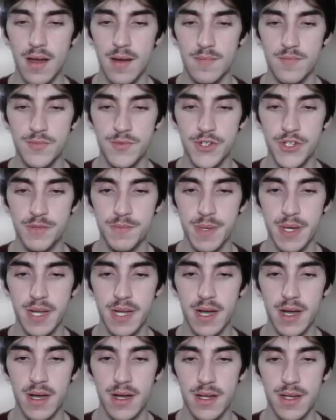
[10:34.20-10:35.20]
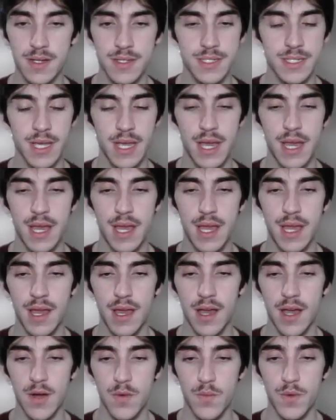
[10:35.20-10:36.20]
just because
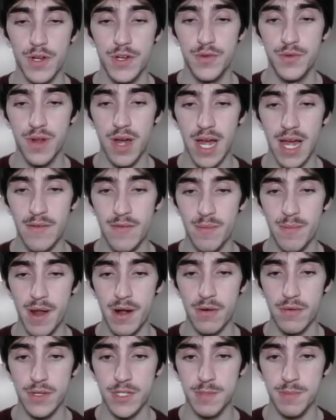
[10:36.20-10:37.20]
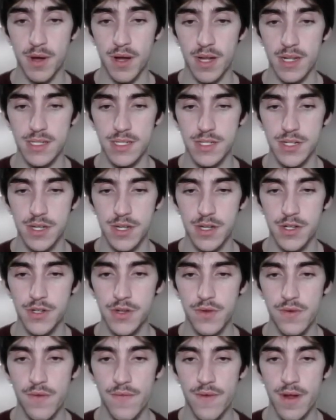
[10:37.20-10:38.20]
we do not have a better response
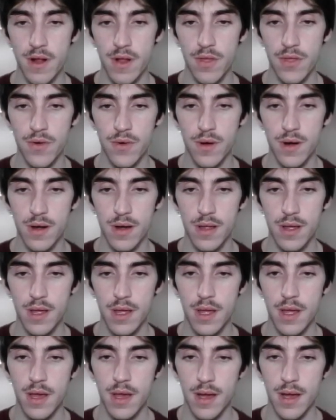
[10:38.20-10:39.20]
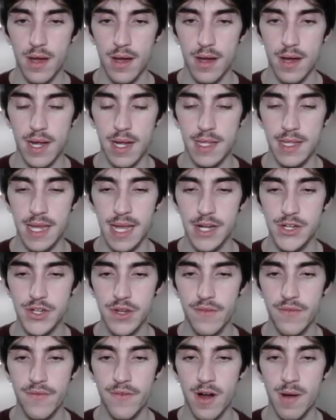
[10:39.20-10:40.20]
to Ferrothorin. And they actually
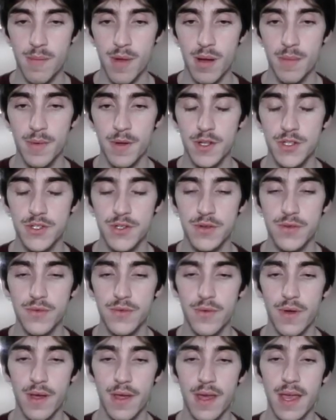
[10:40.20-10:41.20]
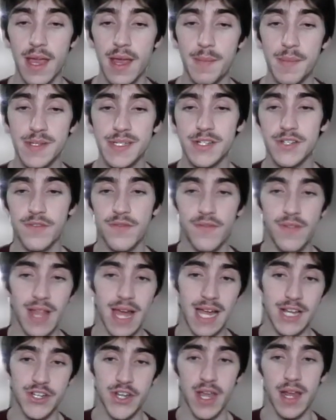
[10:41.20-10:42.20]
farm up to a potential
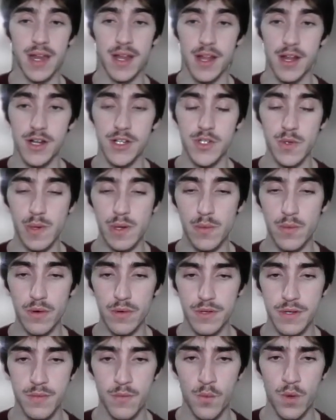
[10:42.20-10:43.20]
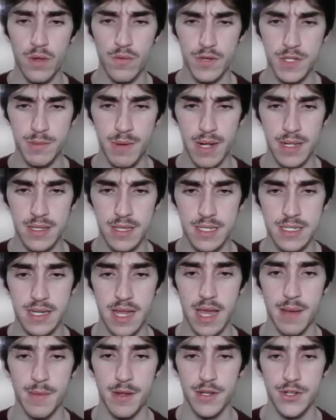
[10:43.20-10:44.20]
Flash Cannon here. So we will respect this
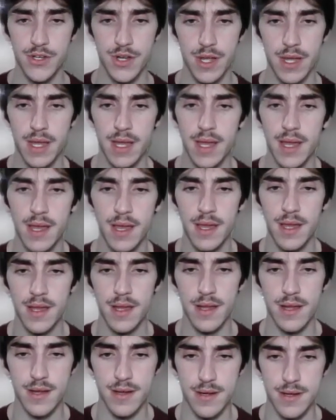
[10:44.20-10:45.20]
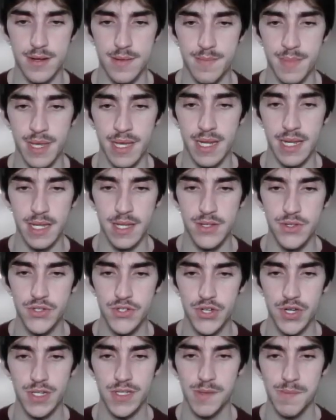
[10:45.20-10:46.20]
damage. It is
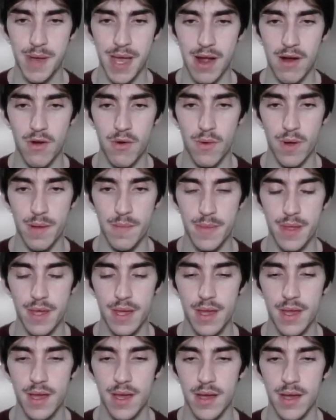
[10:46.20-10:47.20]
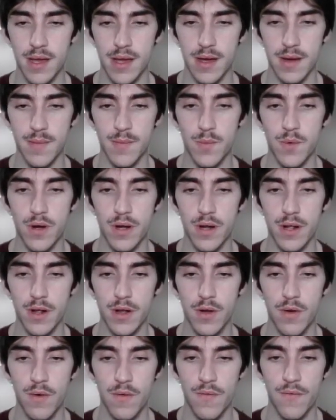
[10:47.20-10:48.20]
just the Power Whip. We're going to
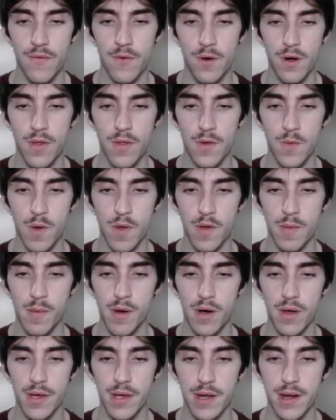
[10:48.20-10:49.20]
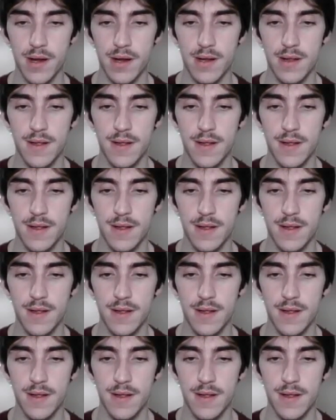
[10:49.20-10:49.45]
go for another Weather Ball here